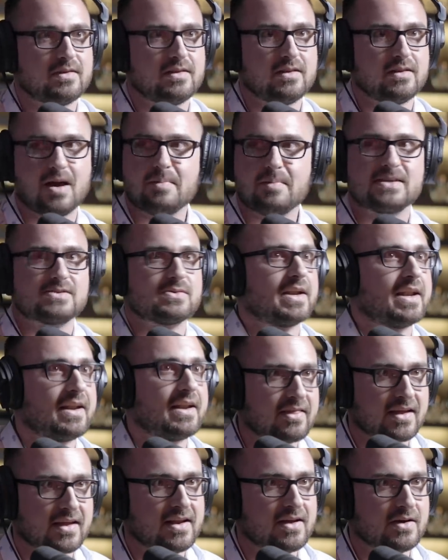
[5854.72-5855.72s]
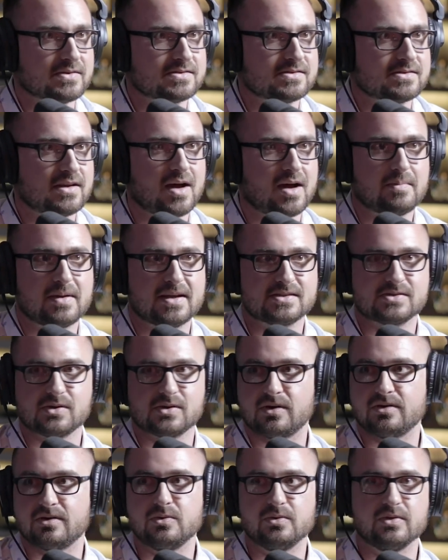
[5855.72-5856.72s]
not based on anything else, not based
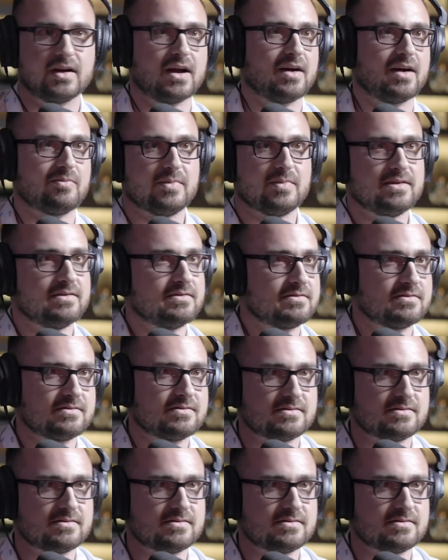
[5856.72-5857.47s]
on who the government